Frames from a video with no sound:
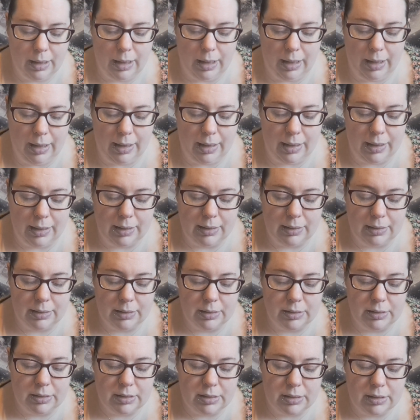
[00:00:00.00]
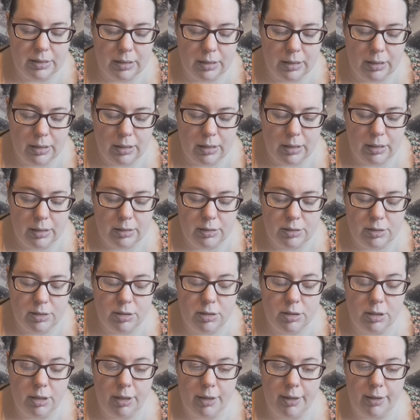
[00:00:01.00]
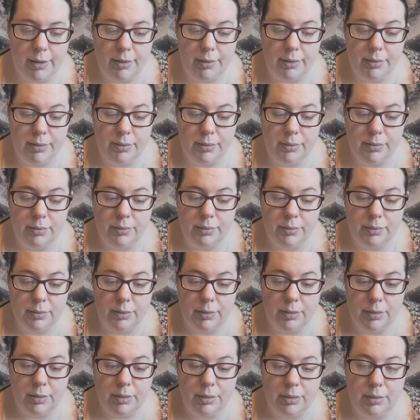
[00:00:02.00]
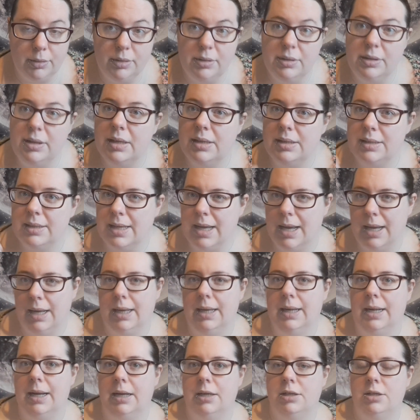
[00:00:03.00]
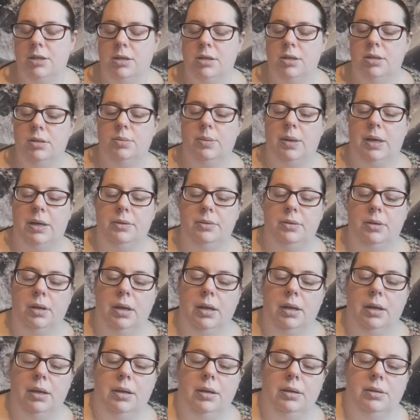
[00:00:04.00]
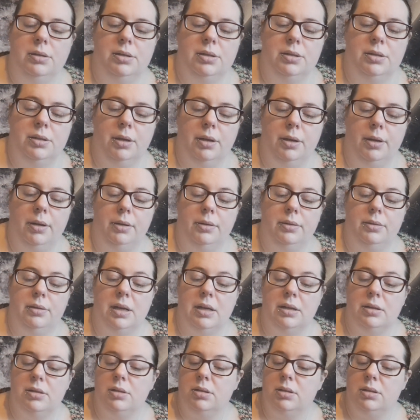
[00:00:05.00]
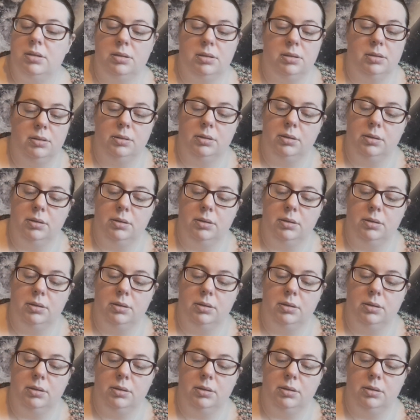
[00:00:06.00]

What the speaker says: And so there's that connection as well. So that's